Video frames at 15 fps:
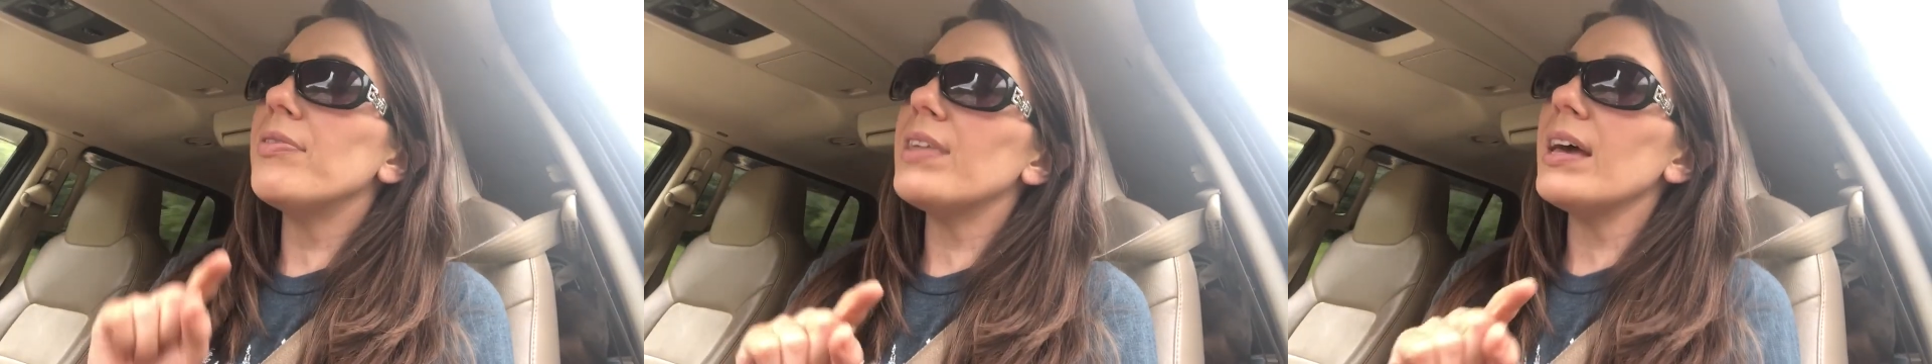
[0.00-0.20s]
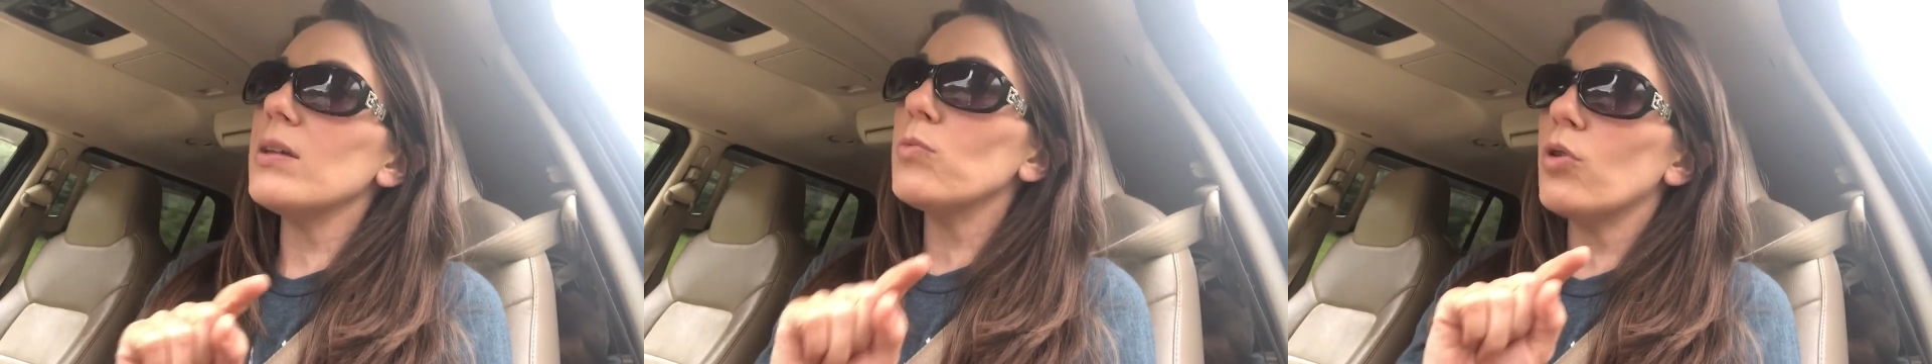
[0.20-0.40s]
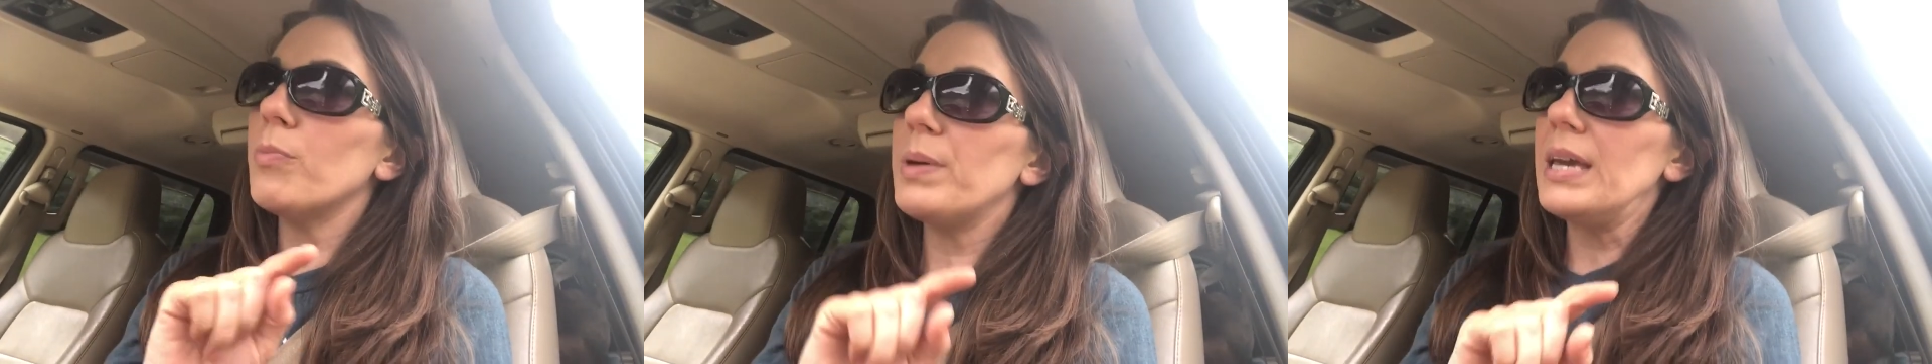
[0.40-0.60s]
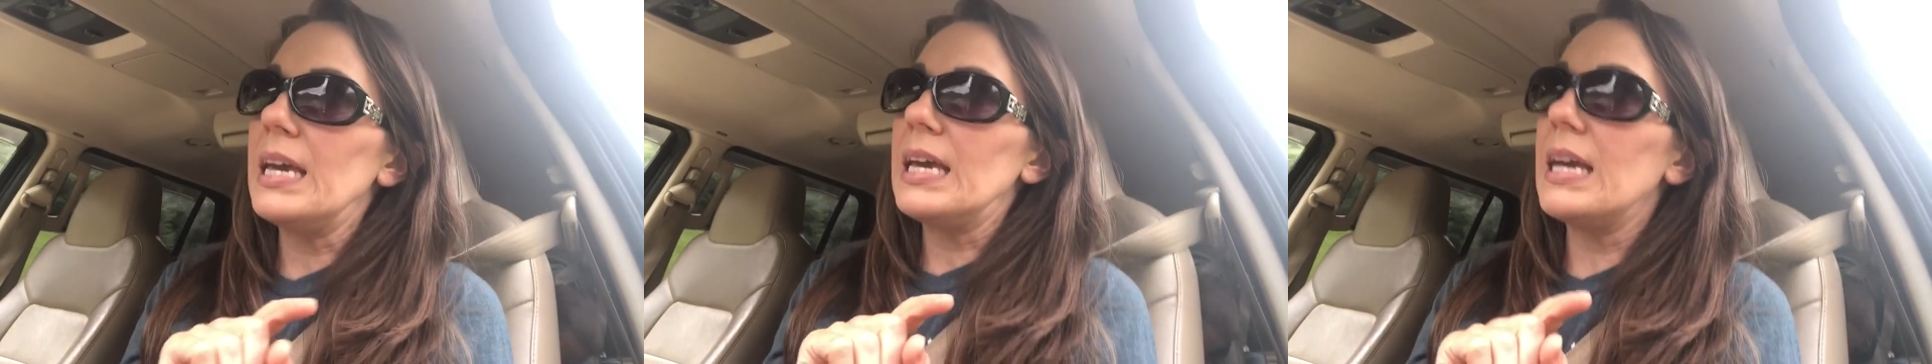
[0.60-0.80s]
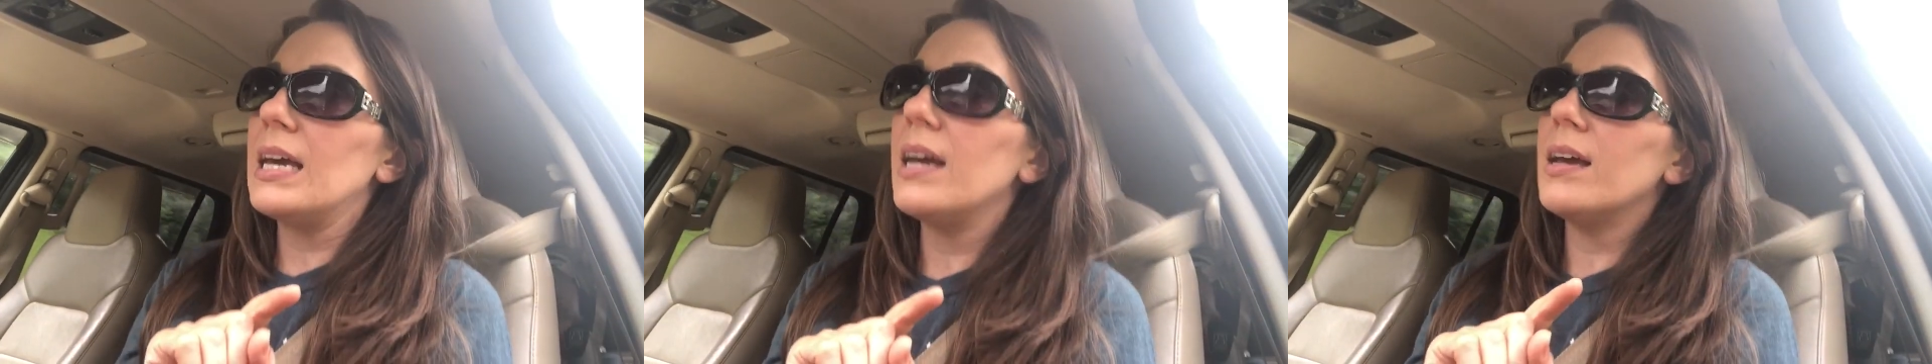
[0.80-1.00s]
then we'll
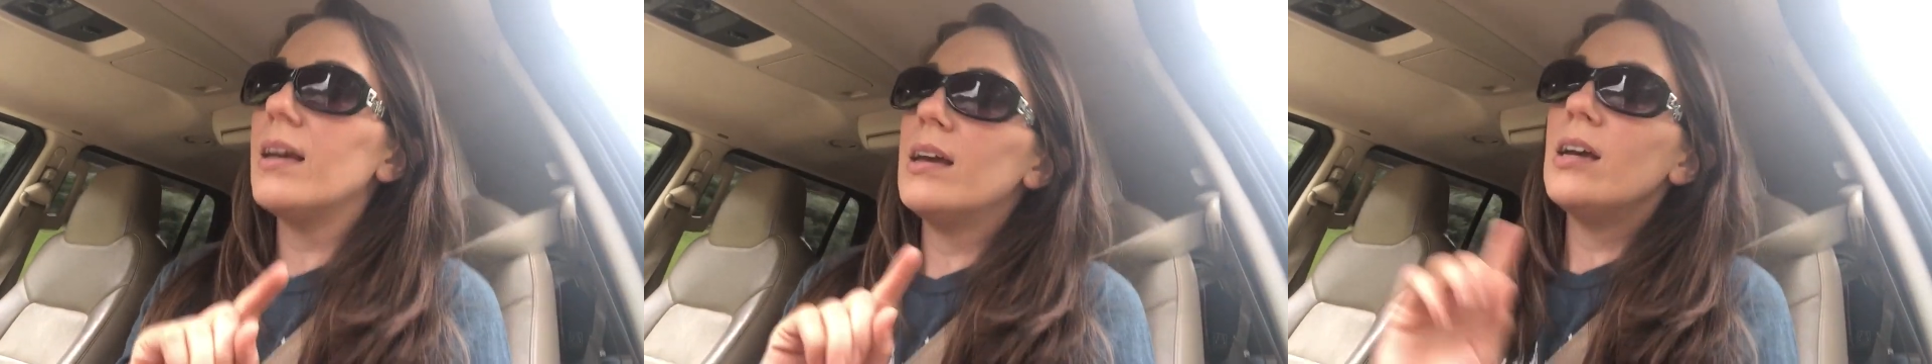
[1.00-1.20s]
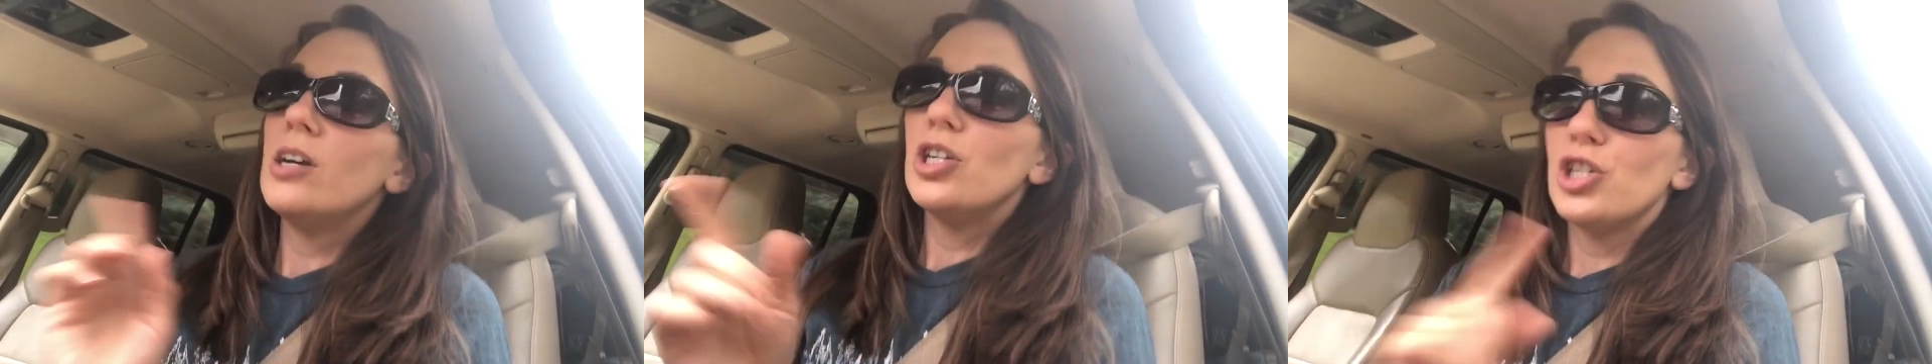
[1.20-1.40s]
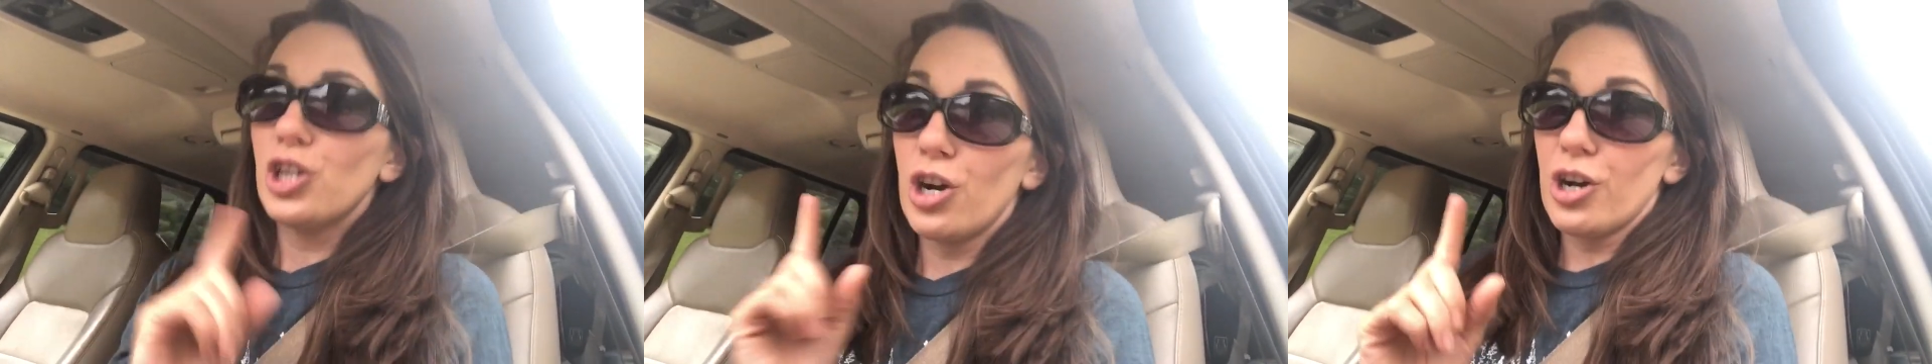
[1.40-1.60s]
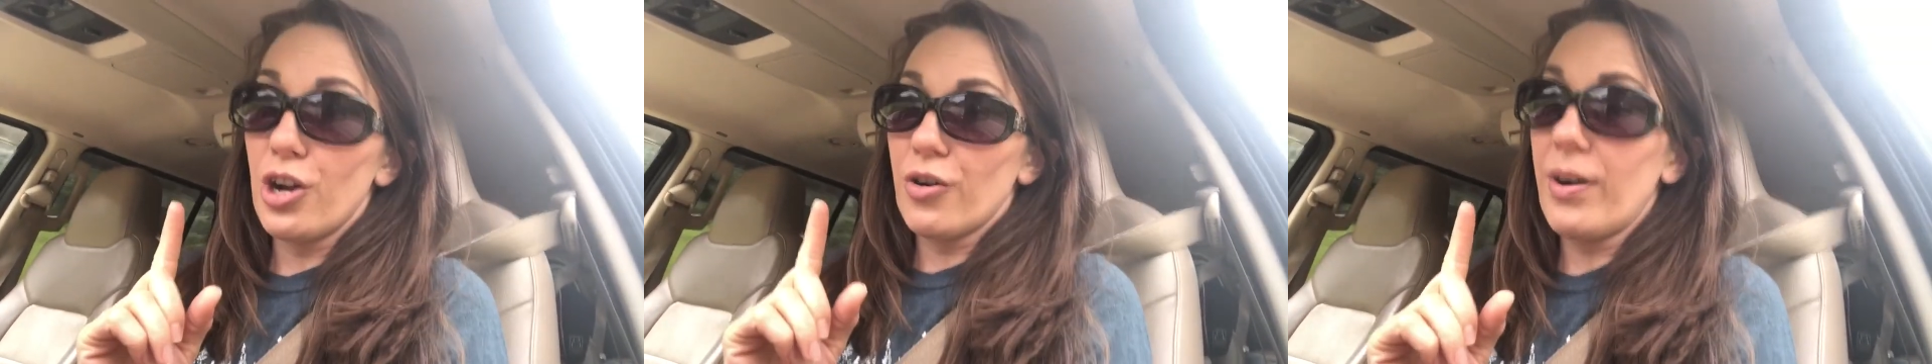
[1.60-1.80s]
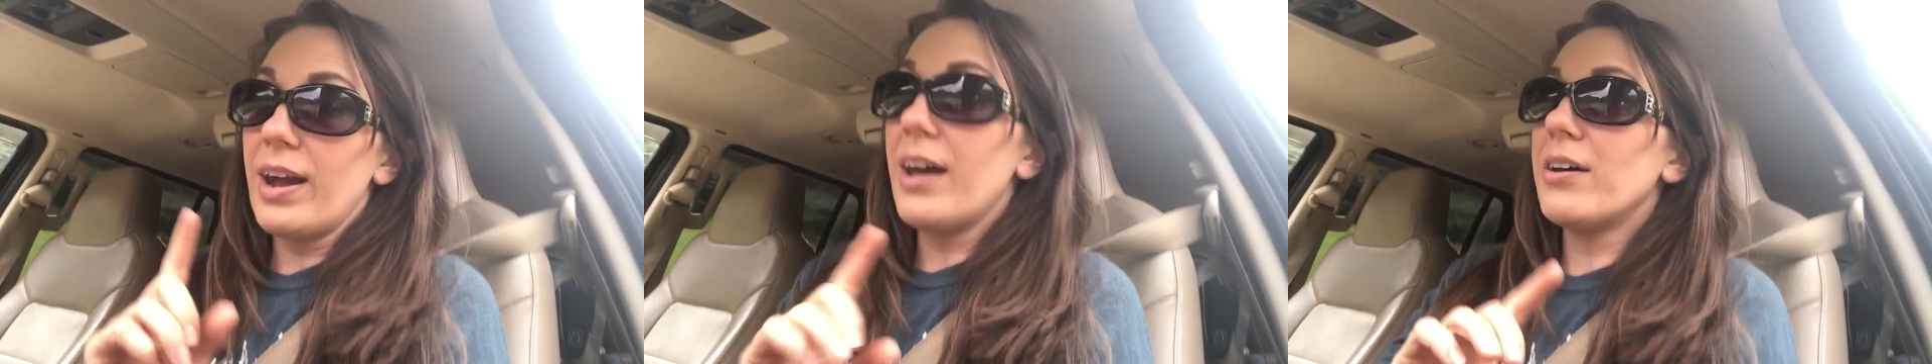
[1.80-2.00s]
be
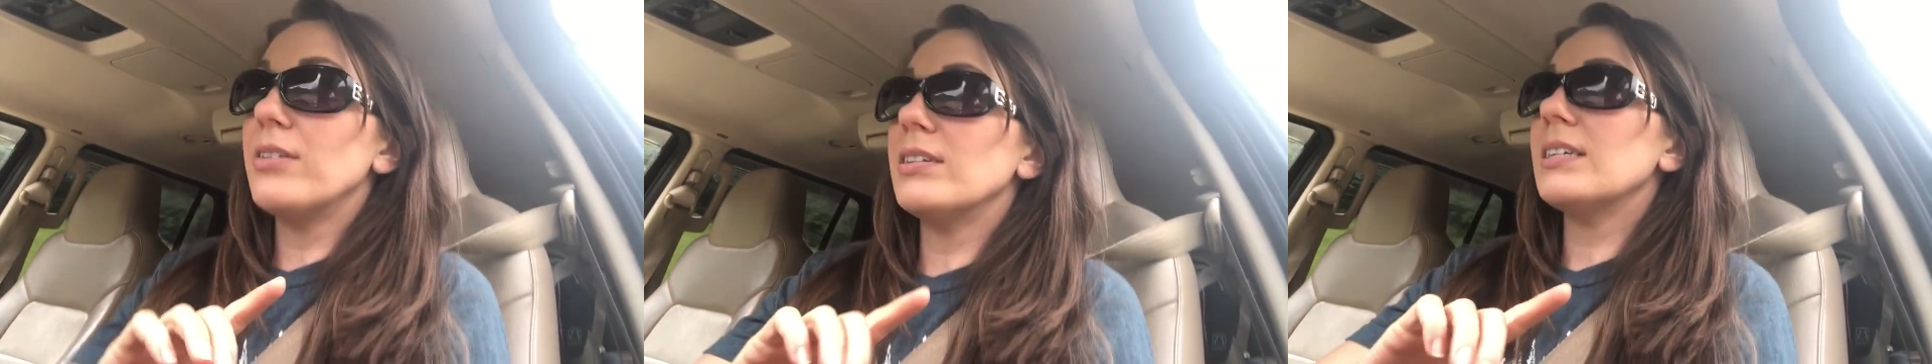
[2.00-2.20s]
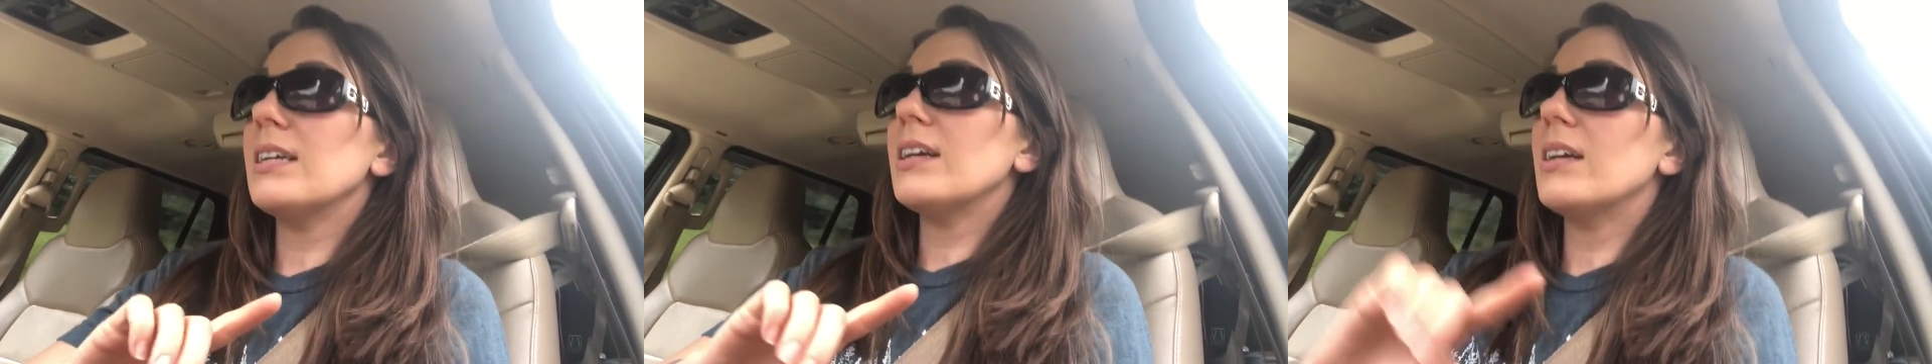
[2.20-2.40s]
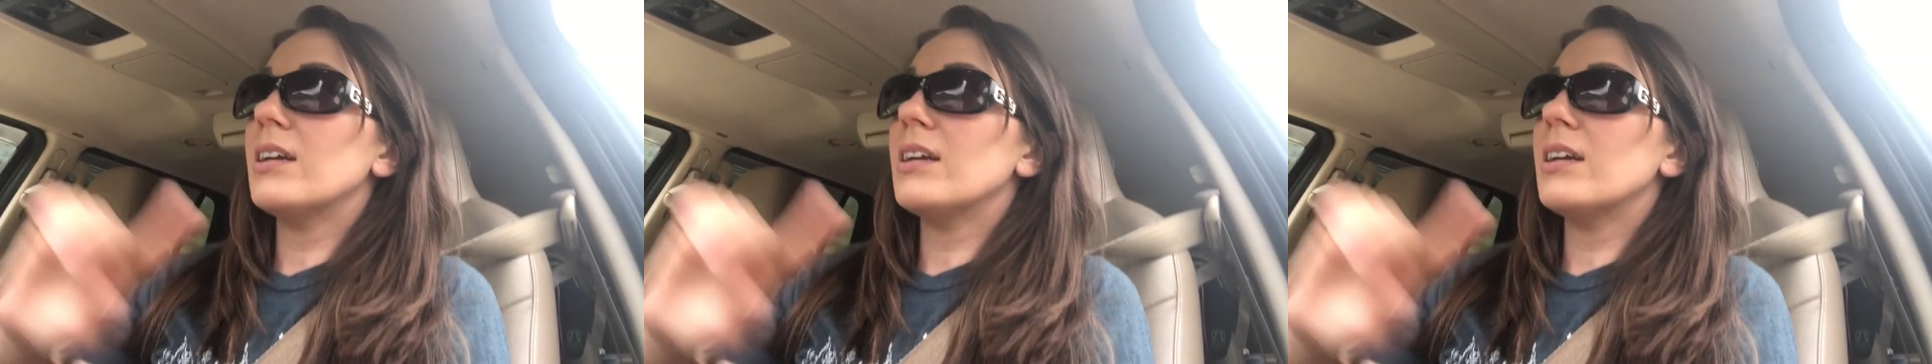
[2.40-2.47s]
turning around,